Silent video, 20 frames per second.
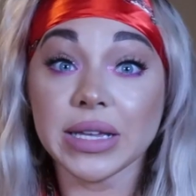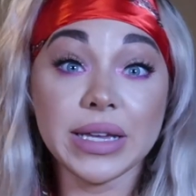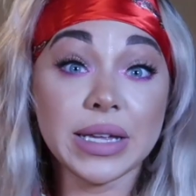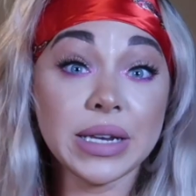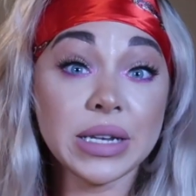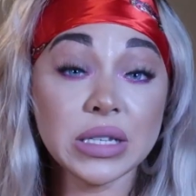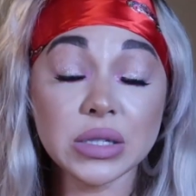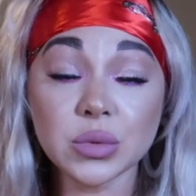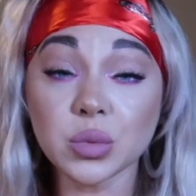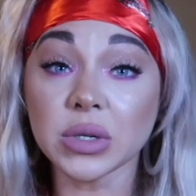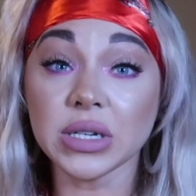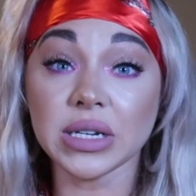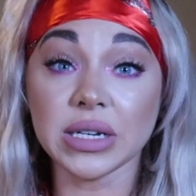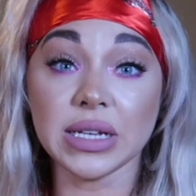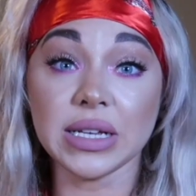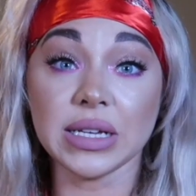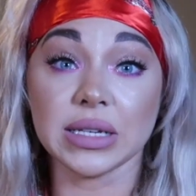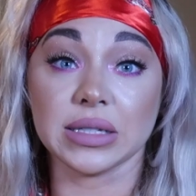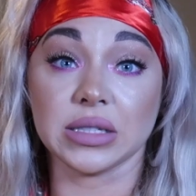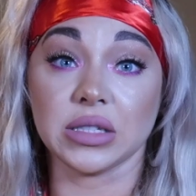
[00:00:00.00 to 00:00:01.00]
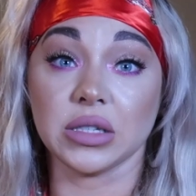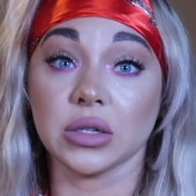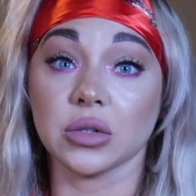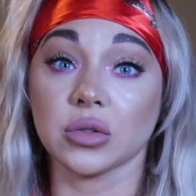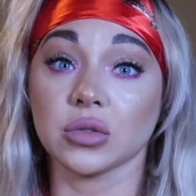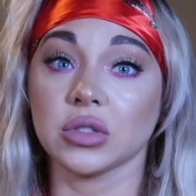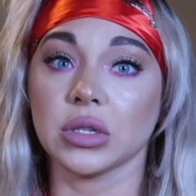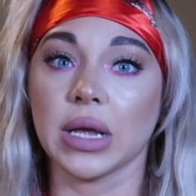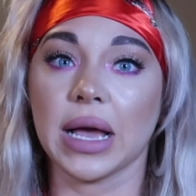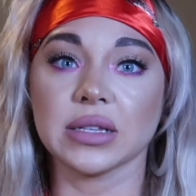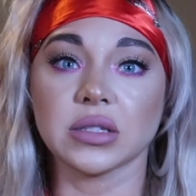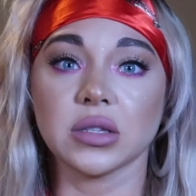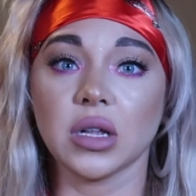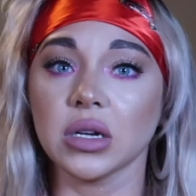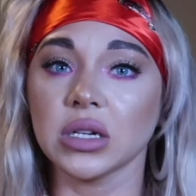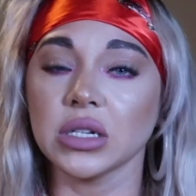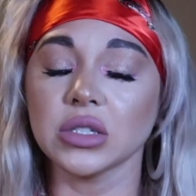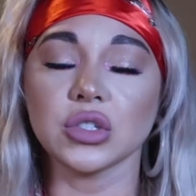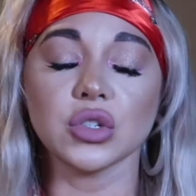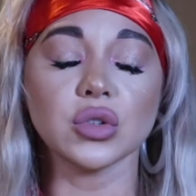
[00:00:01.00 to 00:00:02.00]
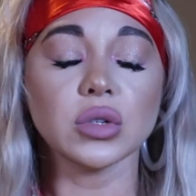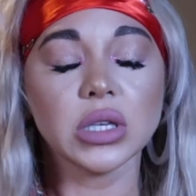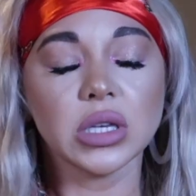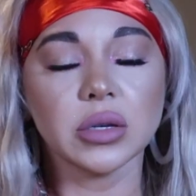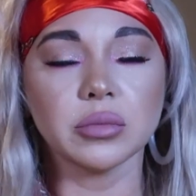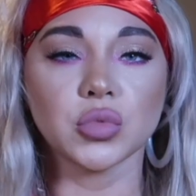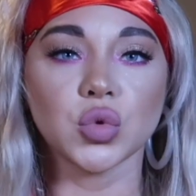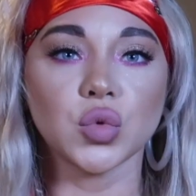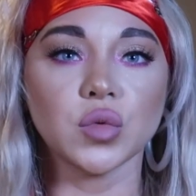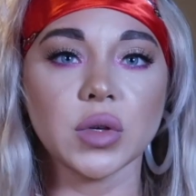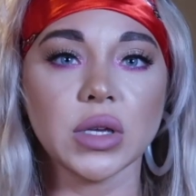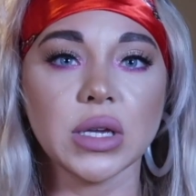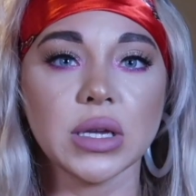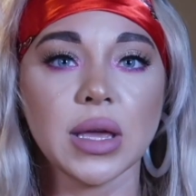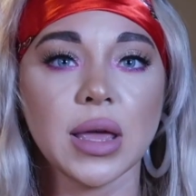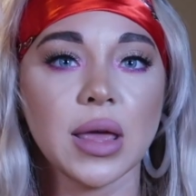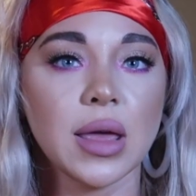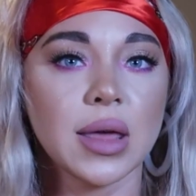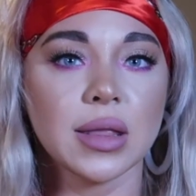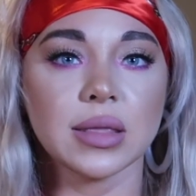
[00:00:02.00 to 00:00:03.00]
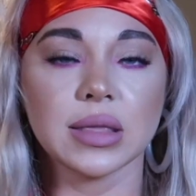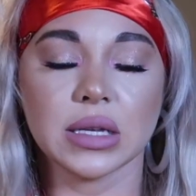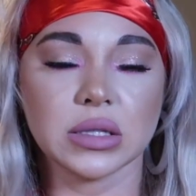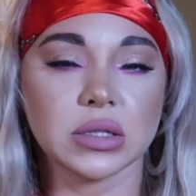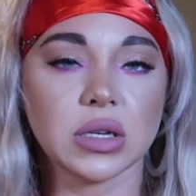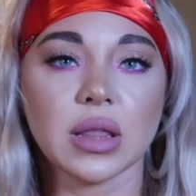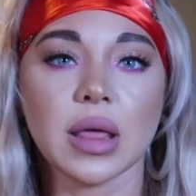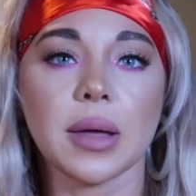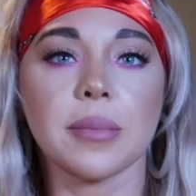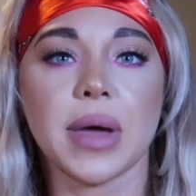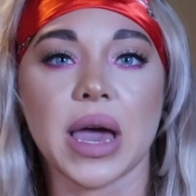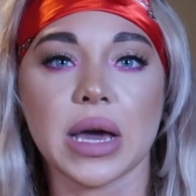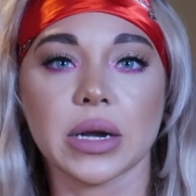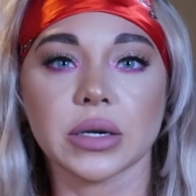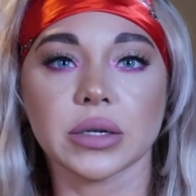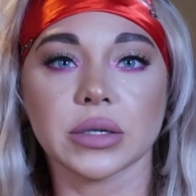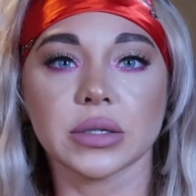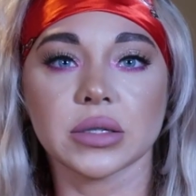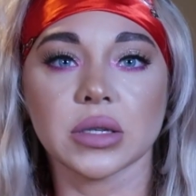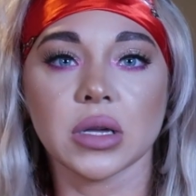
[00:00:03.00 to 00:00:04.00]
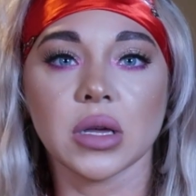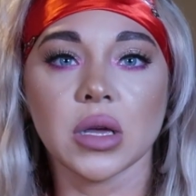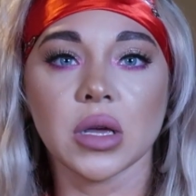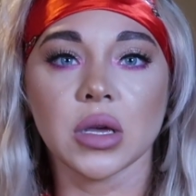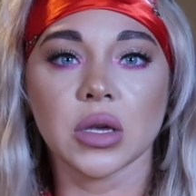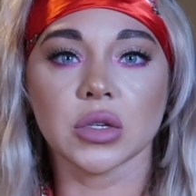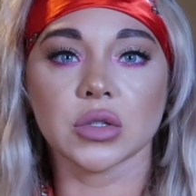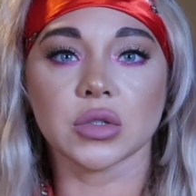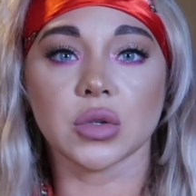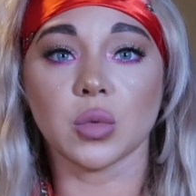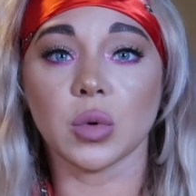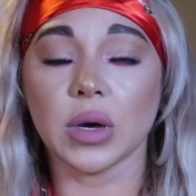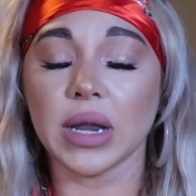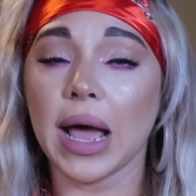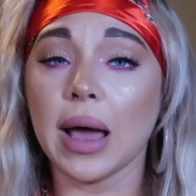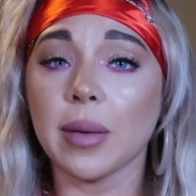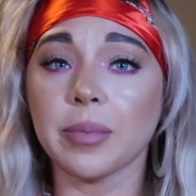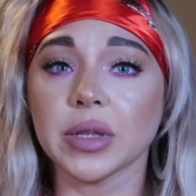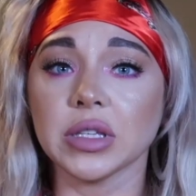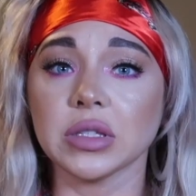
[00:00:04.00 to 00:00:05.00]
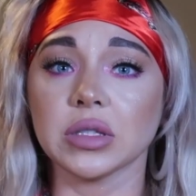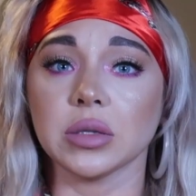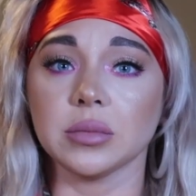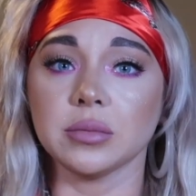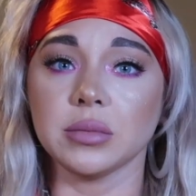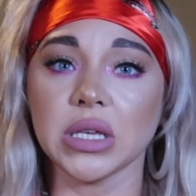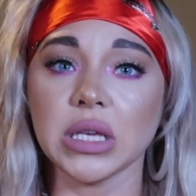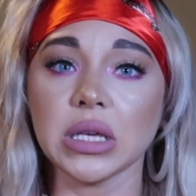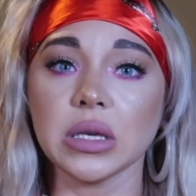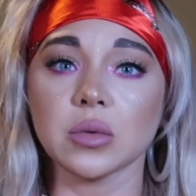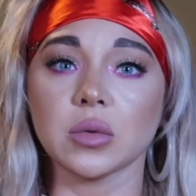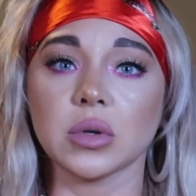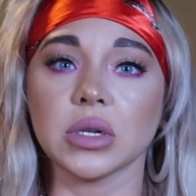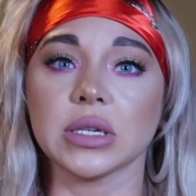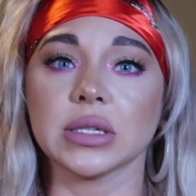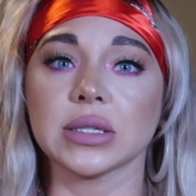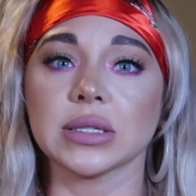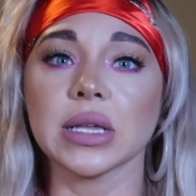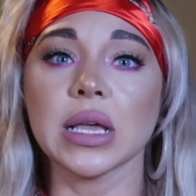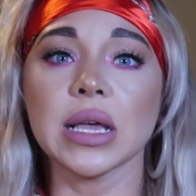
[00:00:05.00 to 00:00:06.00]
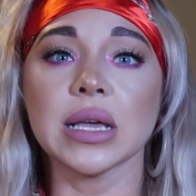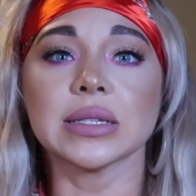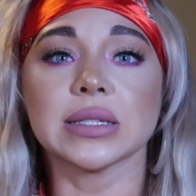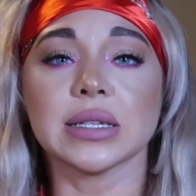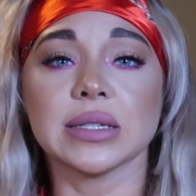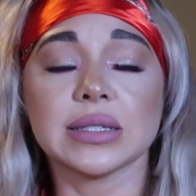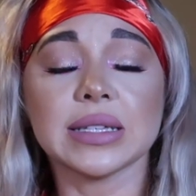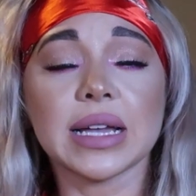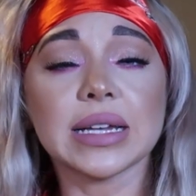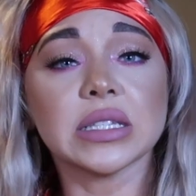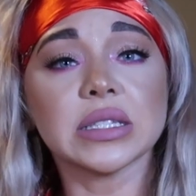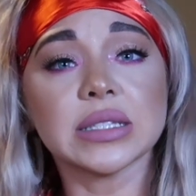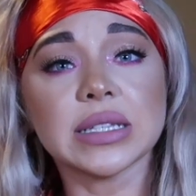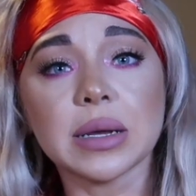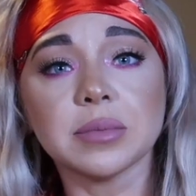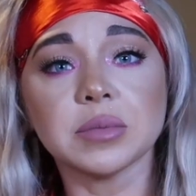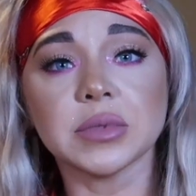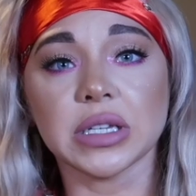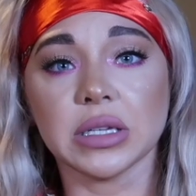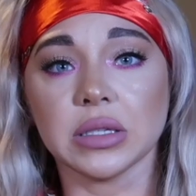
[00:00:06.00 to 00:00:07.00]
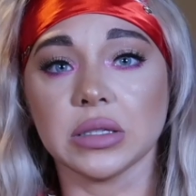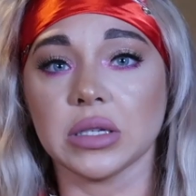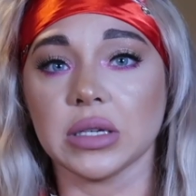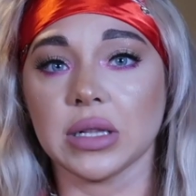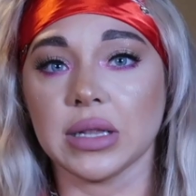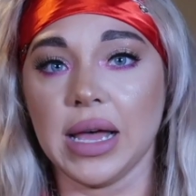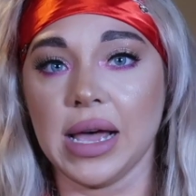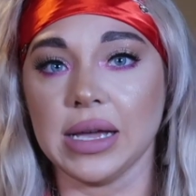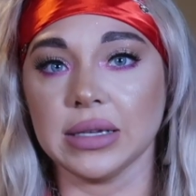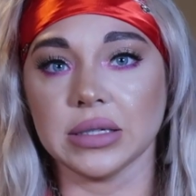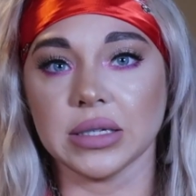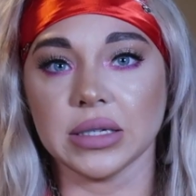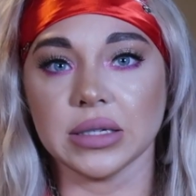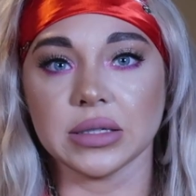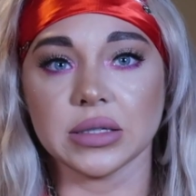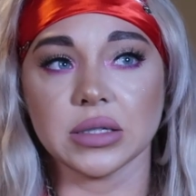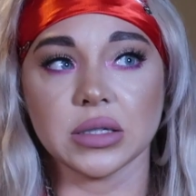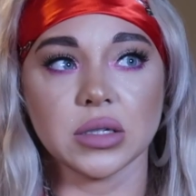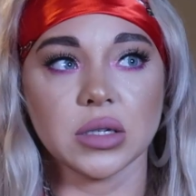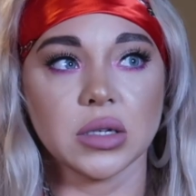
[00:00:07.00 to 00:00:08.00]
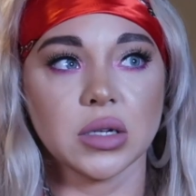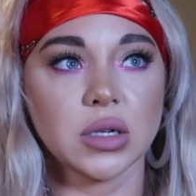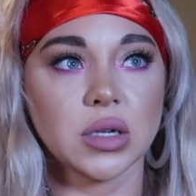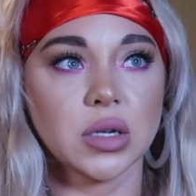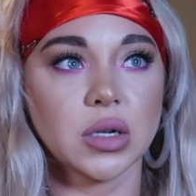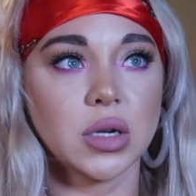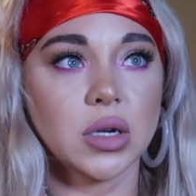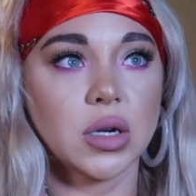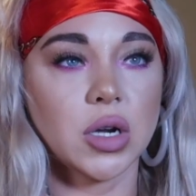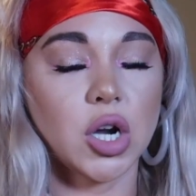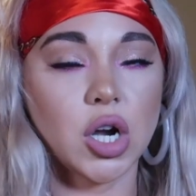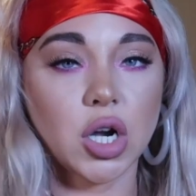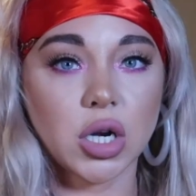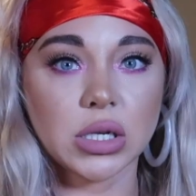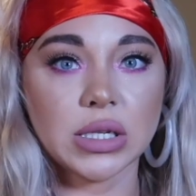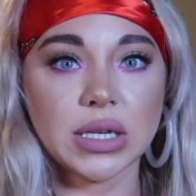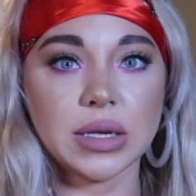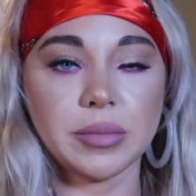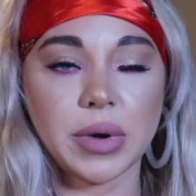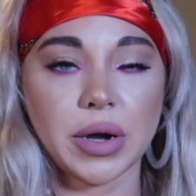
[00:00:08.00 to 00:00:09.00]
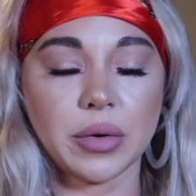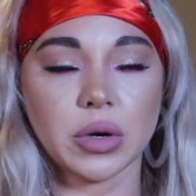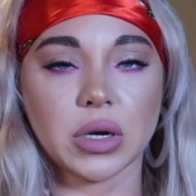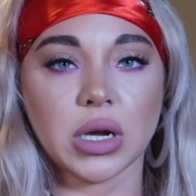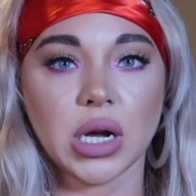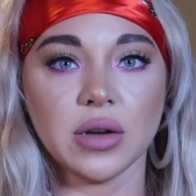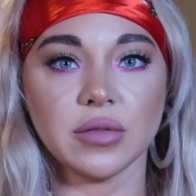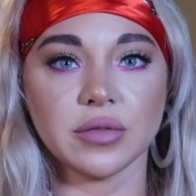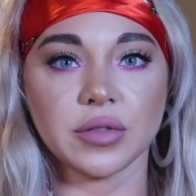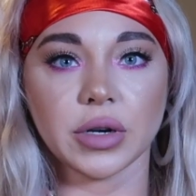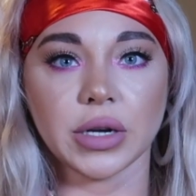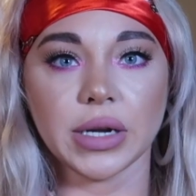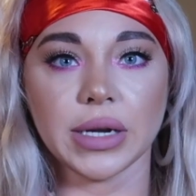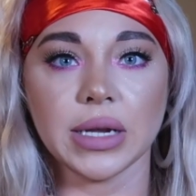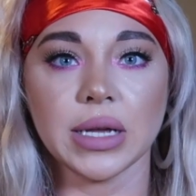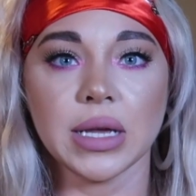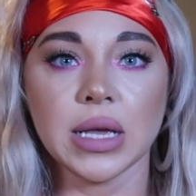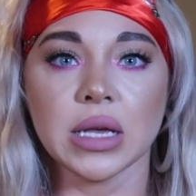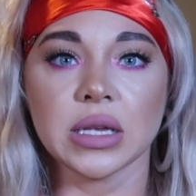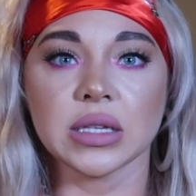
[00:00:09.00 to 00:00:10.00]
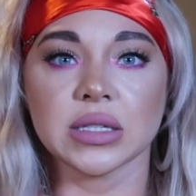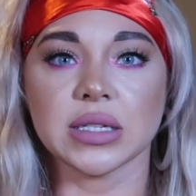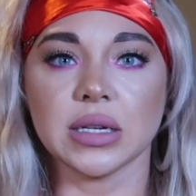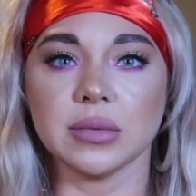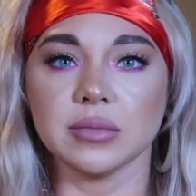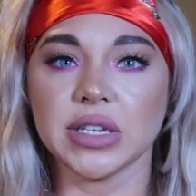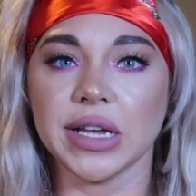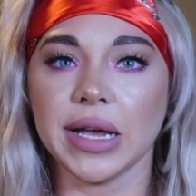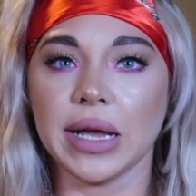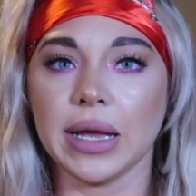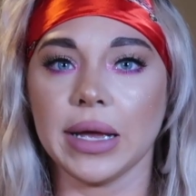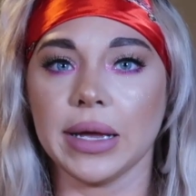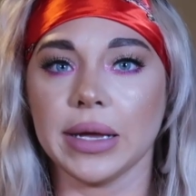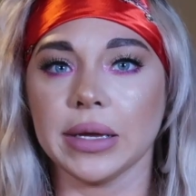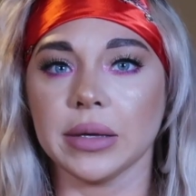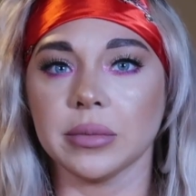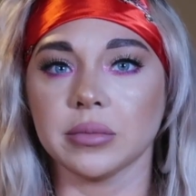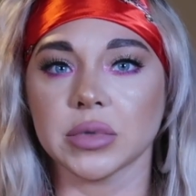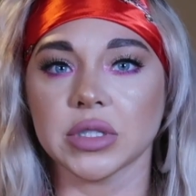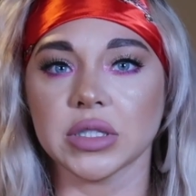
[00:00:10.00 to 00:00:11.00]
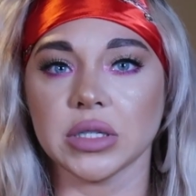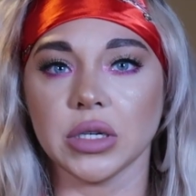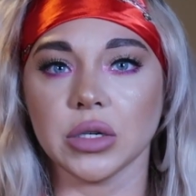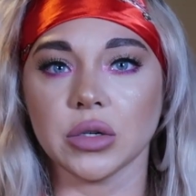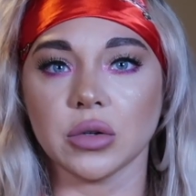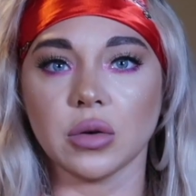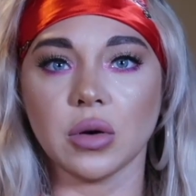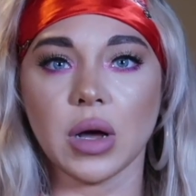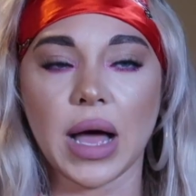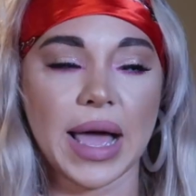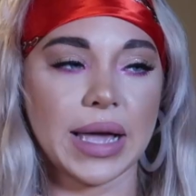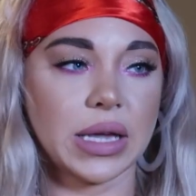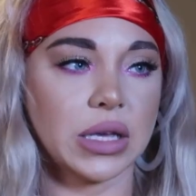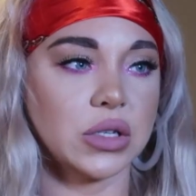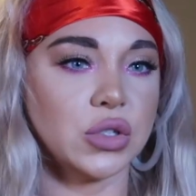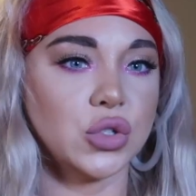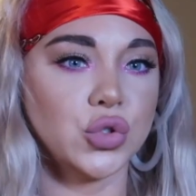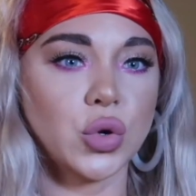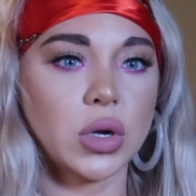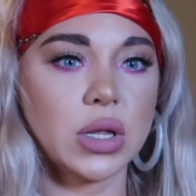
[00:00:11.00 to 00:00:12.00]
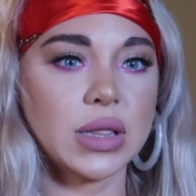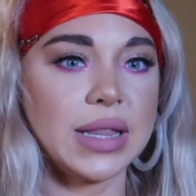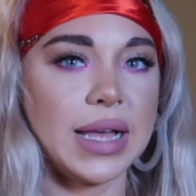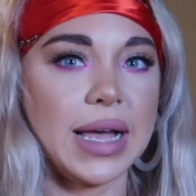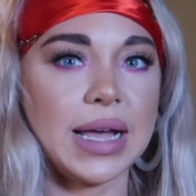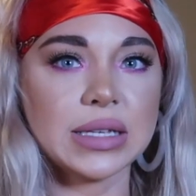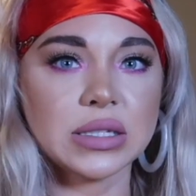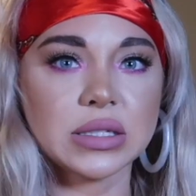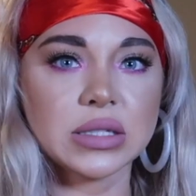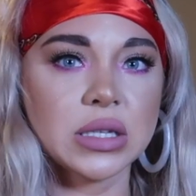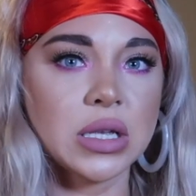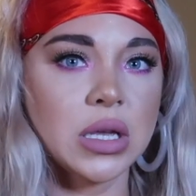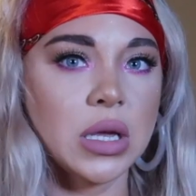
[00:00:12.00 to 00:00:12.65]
it is what it is. As long as you keep moving, that's all that matters. So what happened to me was, since I stepped into classes early in my recovery, sometimes, I can do a class,